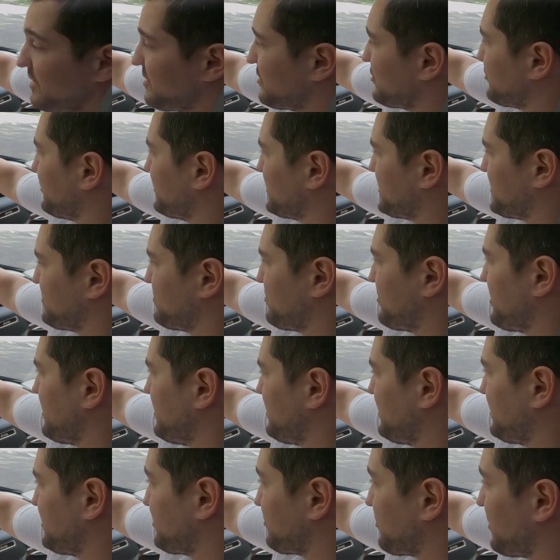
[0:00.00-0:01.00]
crisp
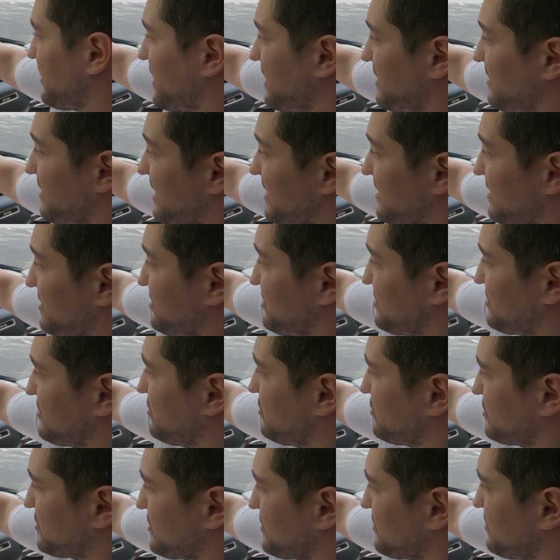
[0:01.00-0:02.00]
screen and it just
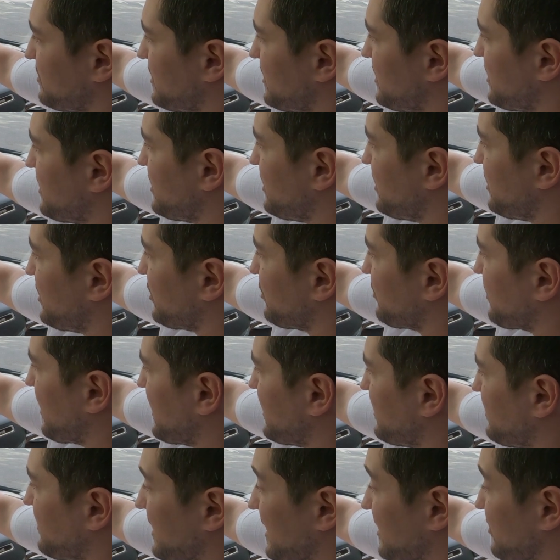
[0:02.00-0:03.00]
looks
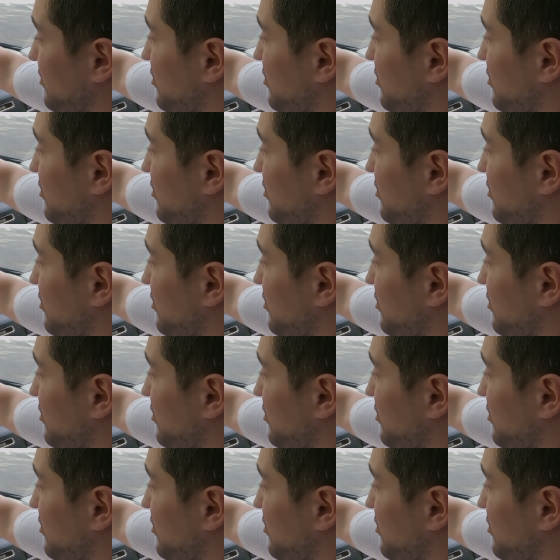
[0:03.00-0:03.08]
great. And